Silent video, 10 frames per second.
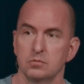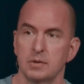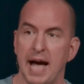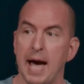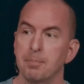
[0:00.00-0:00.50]

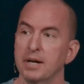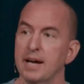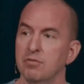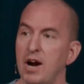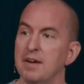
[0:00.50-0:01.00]
a happily
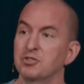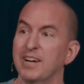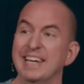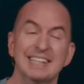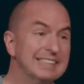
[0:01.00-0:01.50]
ever after
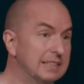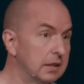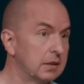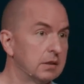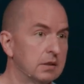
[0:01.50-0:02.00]
end,
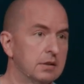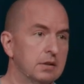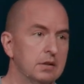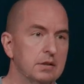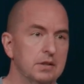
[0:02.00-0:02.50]

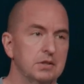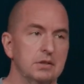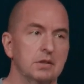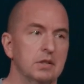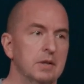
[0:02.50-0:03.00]
Listen,
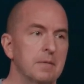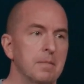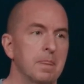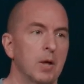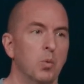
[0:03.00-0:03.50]

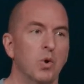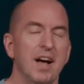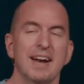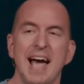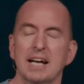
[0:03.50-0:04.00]
we're
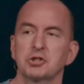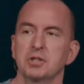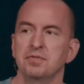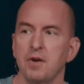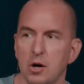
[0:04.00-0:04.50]
not
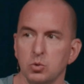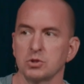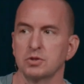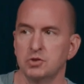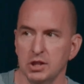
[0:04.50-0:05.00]
actually
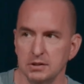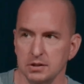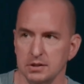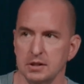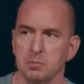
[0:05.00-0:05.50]
followers of
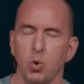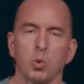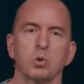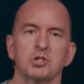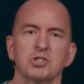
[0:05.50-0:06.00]
Jesus anymore.
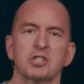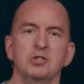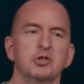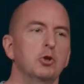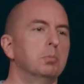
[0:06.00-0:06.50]
We're just
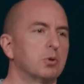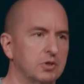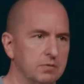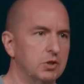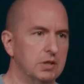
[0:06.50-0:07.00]
consumers
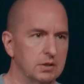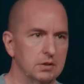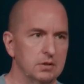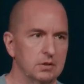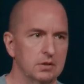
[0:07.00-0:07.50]
of
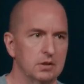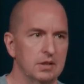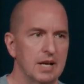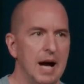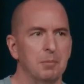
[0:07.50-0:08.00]
Jesus.
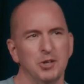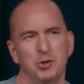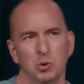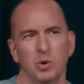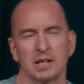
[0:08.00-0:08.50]
I'm going
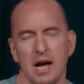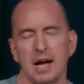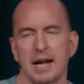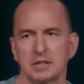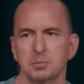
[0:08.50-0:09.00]
to do what
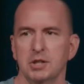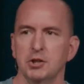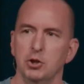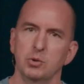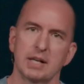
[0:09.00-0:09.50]
God asked me to
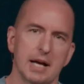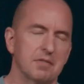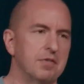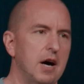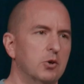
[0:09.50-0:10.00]
do and kind
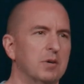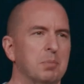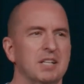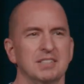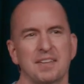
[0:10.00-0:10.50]
of follow it
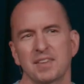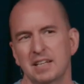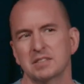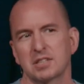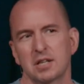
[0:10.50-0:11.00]
because I
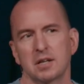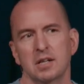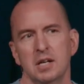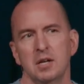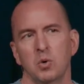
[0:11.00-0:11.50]
think it's going to
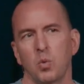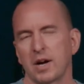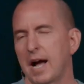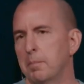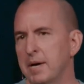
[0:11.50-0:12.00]

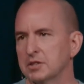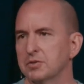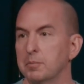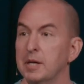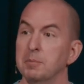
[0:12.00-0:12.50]
work out best
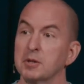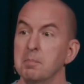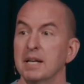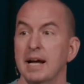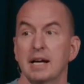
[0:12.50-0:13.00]
for me. But the
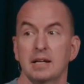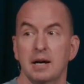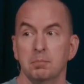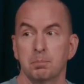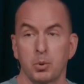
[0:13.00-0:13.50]
minute I,
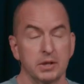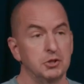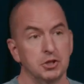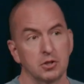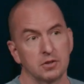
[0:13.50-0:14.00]
am pretty
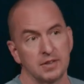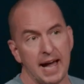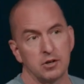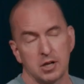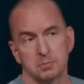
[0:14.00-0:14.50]
sure the
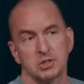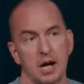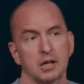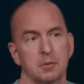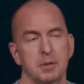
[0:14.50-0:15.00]
outcome's
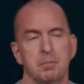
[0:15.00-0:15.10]
not going to be